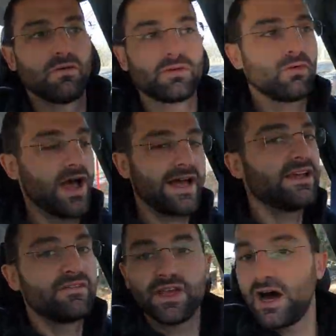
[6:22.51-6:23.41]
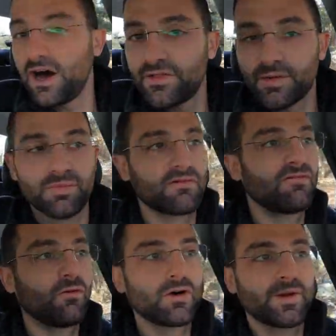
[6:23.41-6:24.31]
or any of the other
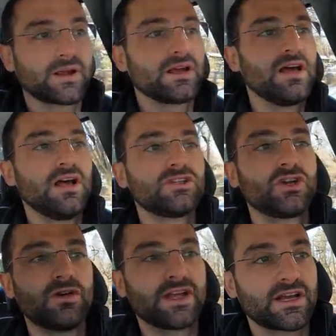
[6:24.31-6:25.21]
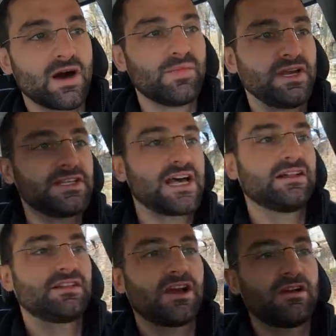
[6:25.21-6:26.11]
performing tuning companies
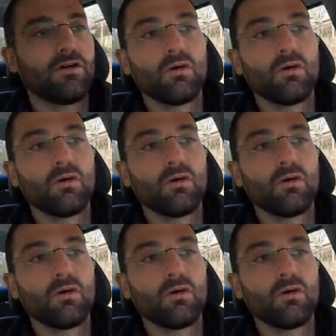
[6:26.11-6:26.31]
out there,